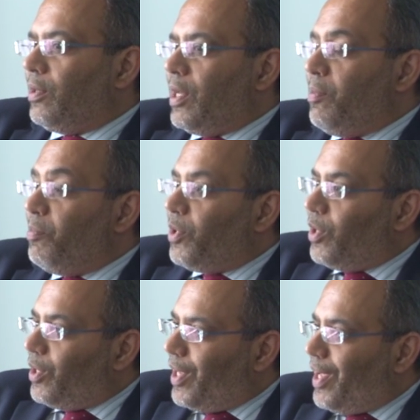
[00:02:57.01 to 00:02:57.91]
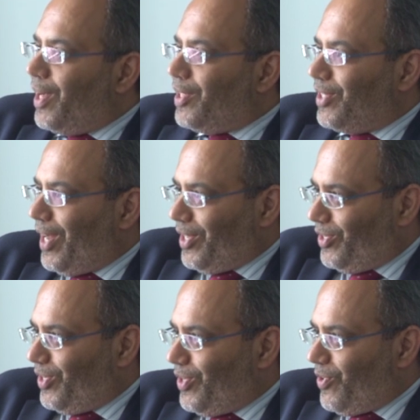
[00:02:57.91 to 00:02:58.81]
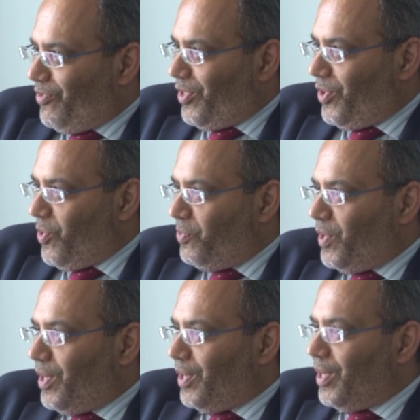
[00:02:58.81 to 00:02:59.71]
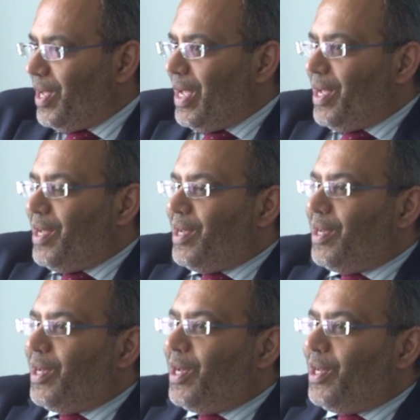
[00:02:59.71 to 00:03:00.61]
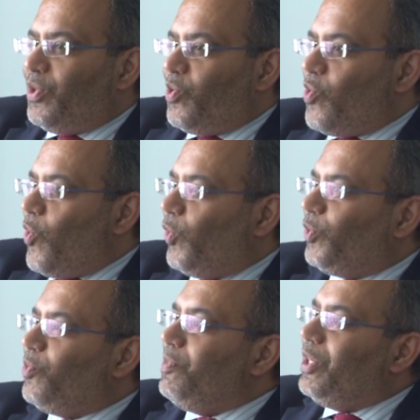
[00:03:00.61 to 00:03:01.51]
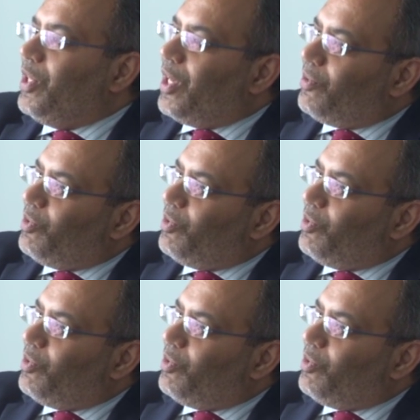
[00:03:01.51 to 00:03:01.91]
Emperor Haile Selassie of Ethiopia the role to mediate